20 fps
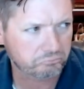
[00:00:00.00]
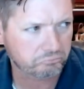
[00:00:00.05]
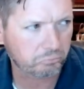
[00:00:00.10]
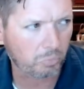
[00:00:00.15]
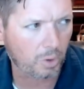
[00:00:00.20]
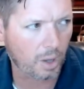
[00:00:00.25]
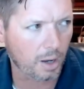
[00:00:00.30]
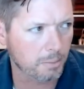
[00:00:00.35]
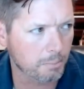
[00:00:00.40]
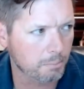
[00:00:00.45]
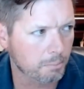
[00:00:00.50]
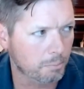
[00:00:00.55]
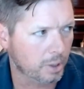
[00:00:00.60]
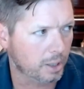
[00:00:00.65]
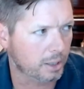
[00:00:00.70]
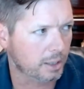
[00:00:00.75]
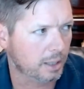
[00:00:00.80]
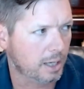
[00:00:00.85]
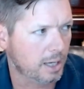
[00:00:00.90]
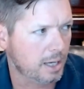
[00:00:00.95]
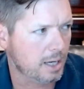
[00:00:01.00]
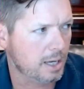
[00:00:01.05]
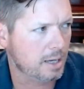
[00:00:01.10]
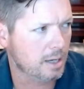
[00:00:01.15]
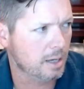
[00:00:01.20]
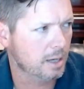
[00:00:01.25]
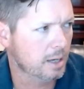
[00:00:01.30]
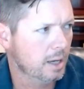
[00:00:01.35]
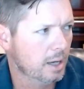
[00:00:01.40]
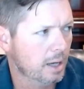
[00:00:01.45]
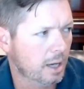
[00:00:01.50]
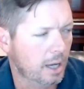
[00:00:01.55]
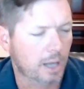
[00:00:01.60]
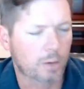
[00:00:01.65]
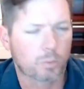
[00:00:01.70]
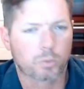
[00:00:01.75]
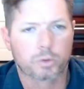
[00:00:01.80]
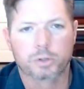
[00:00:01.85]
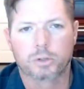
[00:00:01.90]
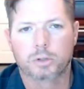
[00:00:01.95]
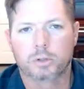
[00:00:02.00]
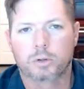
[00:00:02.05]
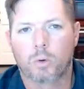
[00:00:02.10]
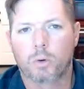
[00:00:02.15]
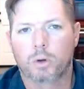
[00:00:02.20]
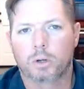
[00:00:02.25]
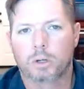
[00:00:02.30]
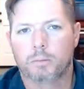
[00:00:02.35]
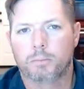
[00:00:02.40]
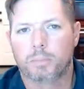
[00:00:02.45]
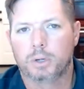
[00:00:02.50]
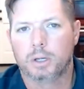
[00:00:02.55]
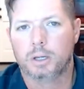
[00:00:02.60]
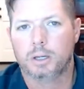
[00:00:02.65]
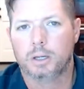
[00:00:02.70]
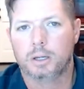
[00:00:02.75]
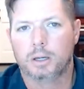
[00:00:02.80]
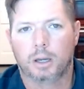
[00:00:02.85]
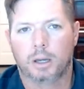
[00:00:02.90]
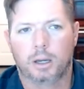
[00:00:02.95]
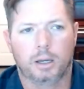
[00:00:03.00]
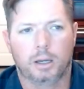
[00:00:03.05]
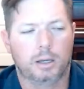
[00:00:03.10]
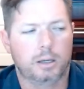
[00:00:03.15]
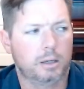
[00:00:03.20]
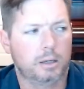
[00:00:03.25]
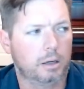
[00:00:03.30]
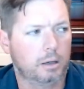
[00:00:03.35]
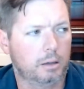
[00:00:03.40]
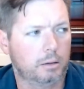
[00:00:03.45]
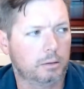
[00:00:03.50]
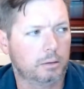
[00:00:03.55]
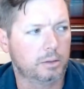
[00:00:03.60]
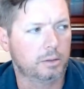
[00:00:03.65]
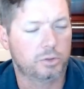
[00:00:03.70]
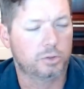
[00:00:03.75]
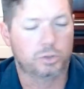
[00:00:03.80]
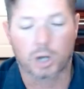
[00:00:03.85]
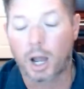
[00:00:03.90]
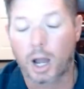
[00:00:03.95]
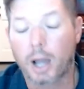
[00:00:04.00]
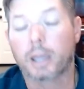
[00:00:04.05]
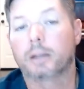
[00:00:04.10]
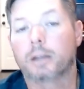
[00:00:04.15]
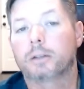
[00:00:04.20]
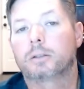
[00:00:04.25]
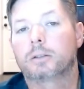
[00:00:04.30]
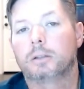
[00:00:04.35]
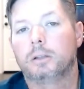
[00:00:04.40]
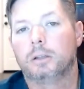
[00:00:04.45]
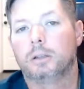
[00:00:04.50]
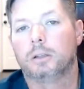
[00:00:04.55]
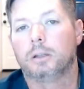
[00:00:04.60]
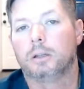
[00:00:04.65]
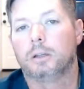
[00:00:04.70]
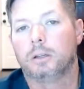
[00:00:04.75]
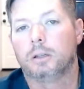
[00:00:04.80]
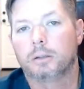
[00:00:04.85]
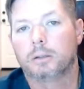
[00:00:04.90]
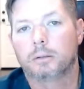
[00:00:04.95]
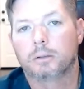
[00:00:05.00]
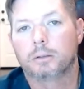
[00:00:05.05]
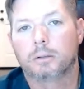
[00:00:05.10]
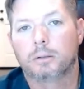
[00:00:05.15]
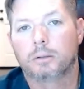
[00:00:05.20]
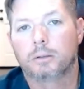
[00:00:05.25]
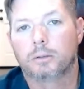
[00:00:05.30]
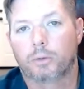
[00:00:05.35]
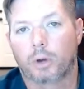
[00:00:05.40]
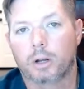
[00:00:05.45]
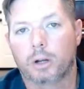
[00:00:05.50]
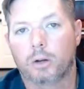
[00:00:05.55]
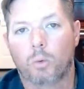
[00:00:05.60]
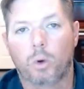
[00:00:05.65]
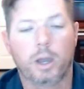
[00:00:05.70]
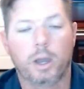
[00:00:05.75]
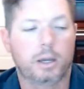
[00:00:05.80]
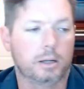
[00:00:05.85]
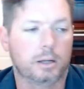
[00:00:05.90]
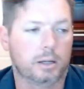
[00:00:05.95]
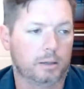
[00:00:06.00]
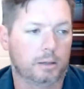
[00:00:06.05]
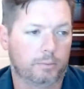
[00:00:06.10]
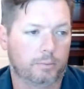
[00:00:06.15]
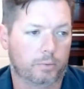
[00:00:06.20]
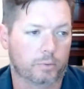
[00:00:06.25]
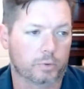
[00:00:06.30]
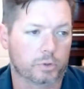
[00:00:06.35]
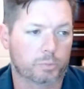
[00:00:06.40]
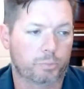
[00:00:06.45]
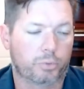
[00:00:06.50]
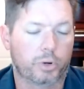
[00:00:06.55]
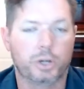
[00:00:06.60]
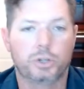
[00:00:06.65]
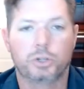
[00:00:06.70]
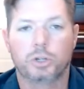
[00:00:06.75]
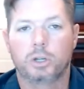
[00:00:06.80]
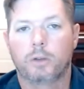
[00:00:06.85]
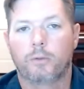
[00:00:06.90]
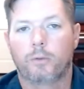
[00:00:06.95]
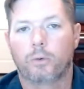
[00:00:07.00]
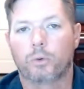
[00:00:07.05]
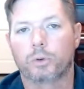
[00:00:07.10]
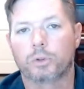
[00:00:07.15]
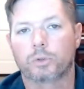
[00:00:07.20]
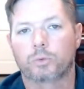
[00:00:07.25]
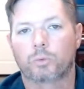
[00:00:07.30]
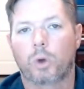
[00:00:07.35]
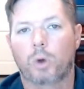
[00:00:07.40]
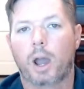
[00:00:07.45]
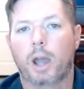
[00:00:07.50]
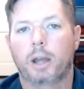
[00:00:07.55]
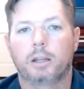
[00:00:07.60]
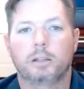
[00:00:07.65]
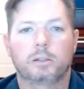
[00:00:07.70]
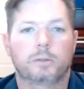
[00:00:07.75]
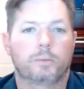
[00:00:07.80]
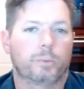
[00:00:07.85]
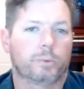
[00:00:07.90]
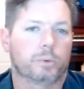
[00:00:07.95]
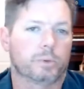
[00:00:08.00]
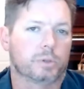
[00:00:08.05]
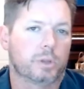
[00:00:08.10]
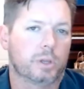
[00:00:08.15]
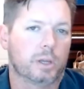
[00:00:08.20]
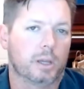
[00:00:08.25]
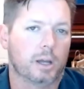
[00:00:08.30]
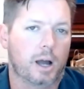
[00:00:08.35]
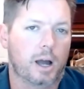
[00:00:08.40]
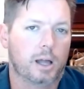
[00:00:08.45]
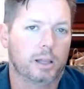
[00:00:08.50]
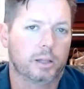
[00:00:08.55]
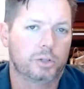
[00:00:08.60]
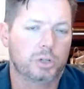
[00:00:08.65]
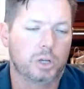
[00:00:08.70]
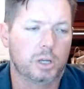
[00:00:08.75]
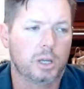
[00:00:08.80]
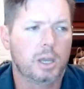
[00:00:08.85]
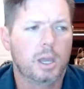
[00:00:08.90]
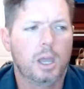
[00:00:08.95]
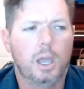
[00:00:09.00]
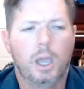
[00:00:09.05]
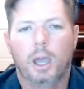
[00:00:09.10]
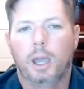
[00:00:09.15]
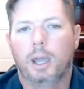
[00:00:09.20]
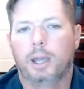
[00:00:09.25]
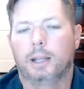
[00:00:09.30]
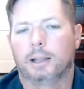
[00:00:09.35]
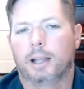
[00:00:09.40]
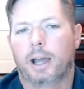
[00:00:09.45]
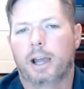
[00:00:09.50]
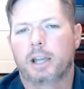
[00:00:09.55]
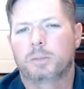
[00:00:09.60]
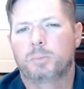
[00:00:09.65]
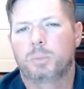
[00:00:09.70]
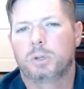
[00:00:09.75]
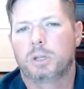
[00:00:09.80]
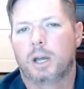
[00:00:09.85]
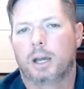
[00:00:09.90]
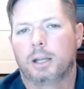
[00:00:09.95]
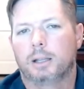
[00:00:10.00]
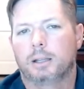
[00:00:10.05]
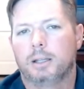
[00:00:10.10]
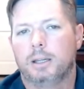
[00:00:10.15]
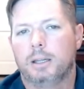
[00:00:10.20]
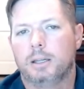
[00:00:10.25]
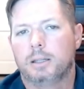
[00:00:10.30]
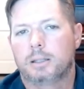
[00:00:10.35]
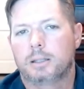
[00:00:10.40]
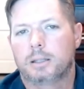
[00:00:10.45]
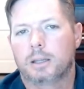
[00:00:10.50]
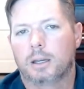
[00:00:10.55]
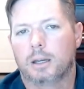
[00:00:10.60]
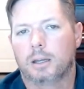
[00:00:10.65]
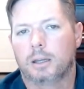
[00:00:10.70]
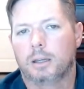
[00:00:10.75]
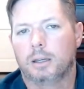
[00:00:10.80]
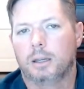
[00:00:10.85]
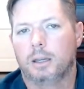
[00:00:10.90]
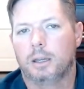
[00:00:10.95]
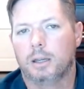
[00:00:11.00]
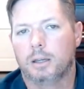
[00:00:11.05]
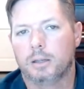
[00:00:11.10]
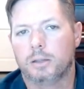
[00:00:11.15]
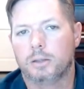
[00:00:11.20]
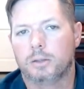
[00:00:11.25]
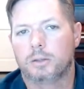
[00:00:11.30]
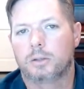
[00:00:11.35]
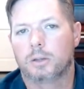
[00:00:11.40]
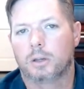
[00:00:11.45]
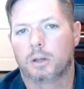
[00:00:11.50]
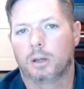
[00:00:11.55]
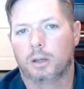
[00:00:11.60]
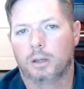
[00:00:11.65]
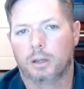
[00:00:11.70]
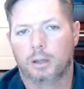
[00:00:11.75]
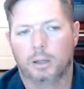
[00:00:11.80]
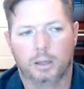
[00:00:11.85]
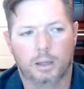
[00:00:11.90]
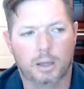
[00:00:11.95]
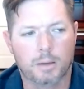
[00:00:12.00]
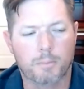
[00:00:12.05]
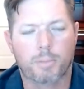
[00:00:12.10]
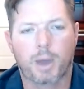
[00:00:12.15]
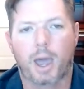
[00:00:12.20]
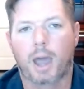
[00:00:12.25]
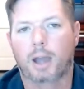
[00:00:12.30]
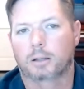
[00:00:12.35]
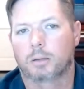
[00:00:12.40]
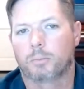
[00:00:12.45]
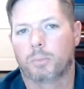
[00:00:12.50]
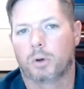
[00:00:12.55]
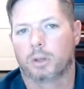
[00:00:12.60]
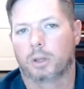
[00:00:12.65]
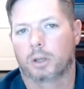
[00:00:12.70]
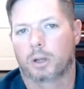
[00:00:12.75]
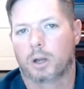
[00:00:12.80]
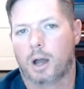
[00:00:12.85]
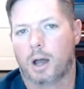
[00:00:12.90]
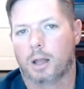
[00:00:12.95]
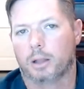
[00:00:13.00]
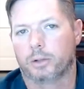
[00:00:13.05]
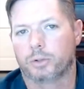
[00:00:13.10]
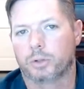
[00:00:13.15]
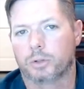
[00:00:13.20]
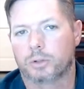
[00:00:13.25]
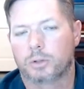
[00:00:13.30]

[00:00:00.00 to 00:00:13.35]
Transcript: But Edwards, is going to be a giant in the Great Awakening for his preaching, for his writings, for his theology, and last but not least, his impact upon the colleges.